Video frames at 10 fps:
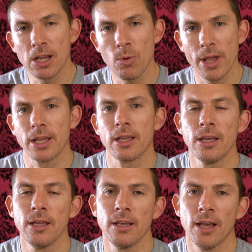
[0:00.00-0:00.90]
quick.
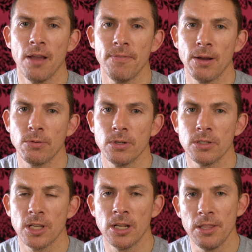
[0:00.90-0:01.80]
I found
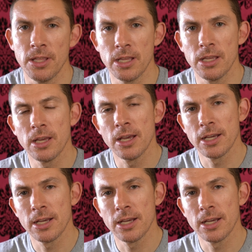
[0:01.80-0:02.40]
certainly the